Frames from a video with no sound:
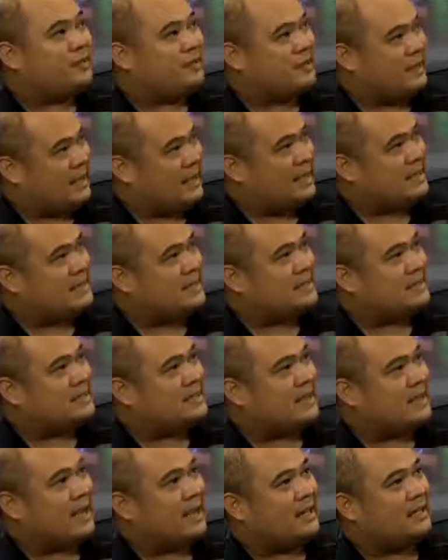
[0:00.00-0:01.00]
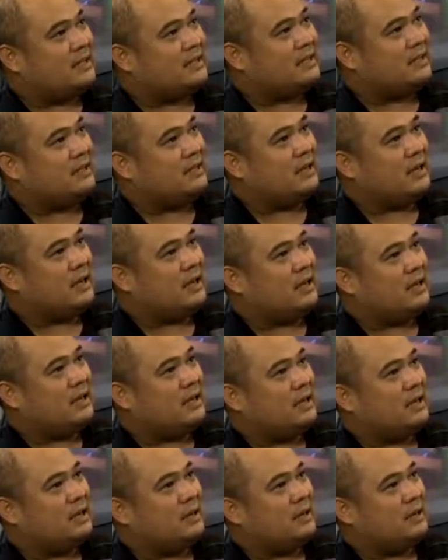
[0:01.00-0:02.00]
things that
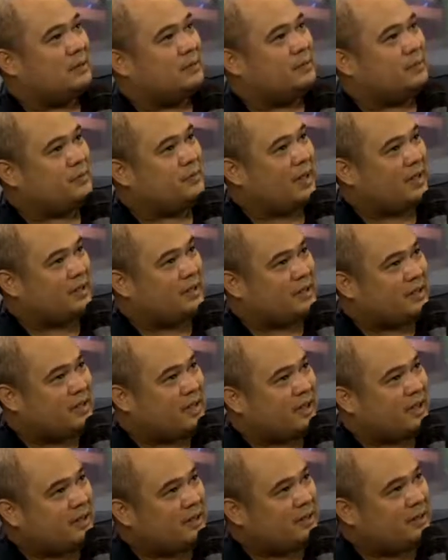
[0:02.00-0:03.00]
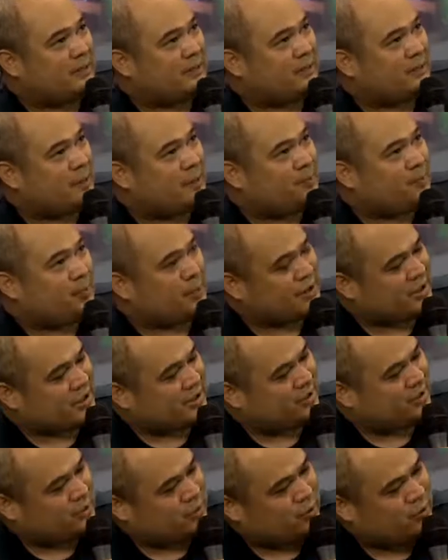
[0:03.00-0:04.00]
they pushed
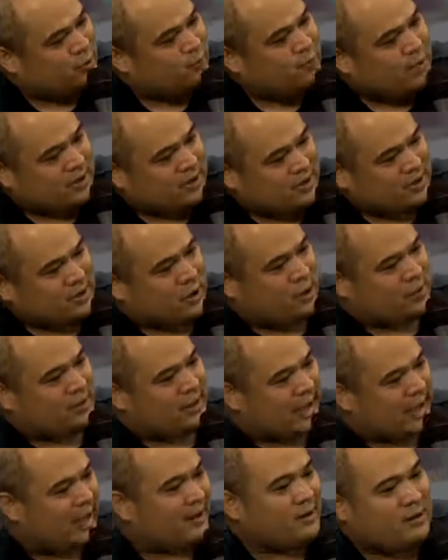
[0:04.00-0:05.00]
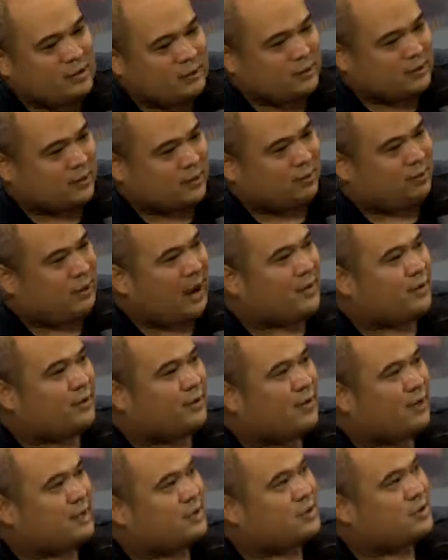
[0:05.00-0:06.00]
it too much on the end user
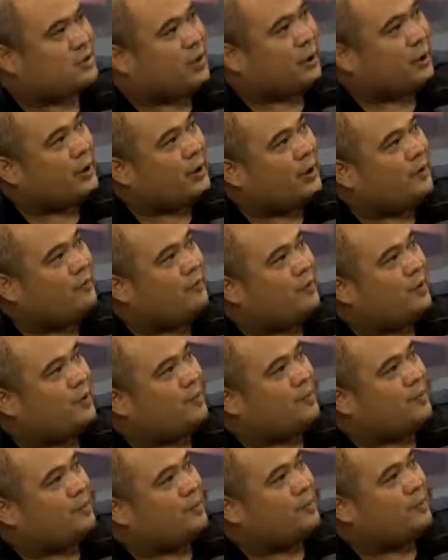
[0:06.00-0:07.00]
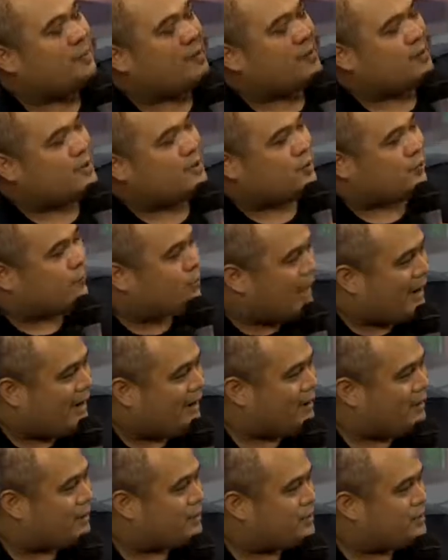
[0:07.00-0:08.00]
rather than starting from the
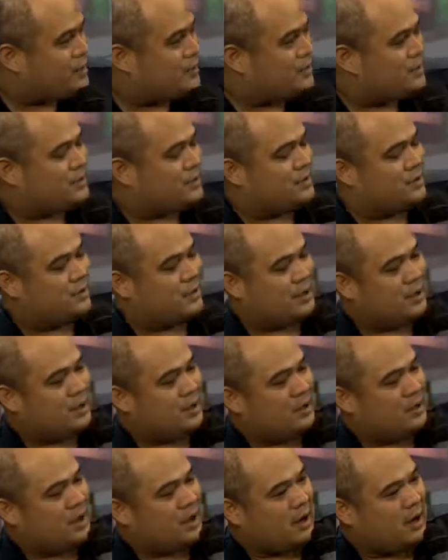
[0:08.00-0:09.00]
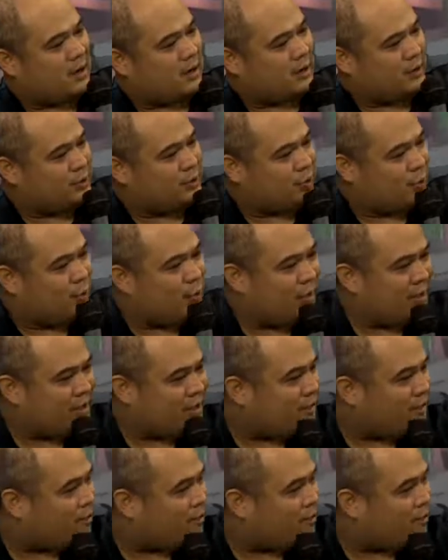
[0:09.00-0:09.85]
suppliers, controlling the